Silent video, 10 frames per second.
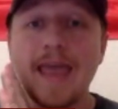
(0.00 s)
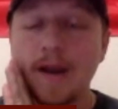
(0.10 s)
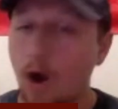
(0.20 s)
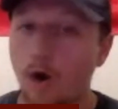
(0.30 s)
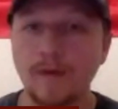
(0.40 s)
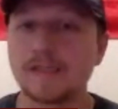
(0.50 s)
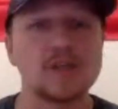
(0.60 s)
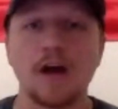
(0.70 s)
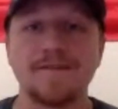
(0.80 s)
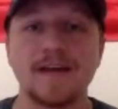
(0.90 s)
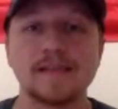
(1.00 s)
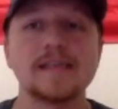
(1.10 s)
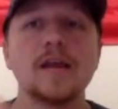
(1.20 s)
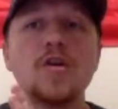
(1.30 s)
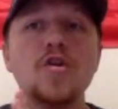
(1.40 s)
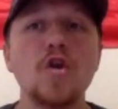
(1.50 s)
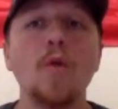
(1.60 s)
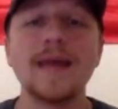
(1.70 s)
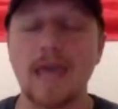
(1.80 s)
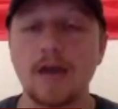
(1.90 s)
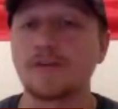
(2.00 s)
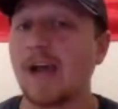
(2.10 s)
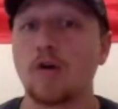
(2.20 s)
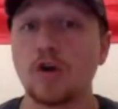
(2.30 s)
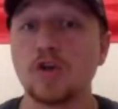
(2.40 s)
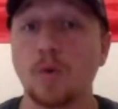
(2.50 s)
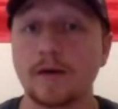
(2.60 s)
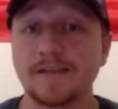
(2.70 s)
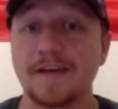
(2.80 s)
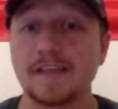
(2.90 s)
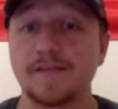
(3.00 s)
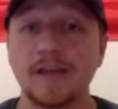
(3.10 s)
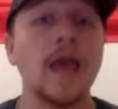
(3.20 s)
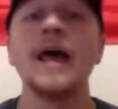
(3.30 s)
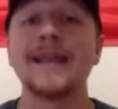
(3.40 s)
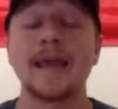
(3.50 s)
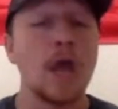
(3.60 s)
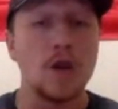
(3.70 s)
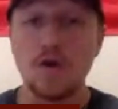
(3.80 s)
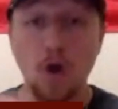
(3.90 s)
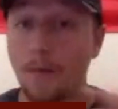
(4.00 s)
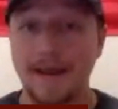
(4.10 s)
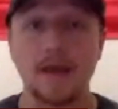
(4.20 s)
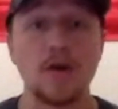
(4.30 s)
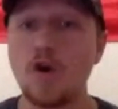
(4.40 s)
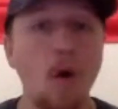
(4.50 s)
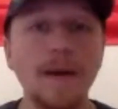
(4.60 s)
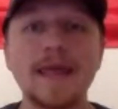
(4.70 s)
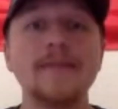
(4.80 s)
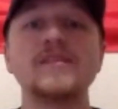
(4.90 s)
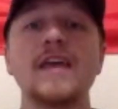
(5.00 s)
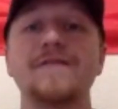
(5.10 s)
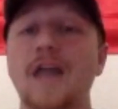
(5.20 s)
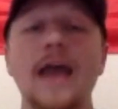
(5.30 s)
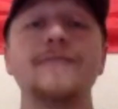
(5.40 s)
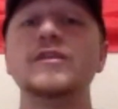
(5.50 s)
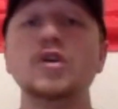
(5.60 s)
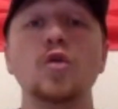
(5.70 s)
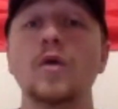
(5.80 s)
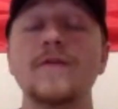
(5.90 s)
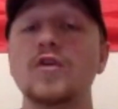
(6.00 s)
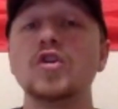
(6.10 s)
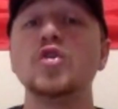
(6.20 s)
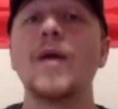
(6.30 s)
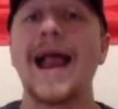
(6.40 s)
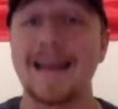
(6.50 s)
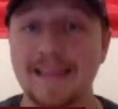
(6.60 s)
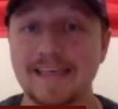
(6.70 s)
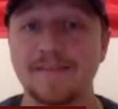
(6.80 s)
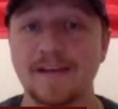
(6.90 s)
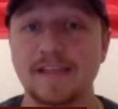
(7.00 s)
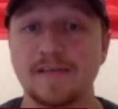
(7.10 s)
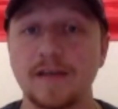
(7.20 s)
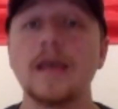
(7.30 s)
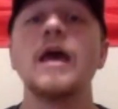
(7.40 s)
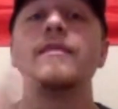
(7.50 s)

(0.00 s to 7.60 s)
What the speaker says: it always is offense. Nobody cares how good you are defensively. Like, nobody. Nobody gives a flying fadoodle if you can do anything defensively.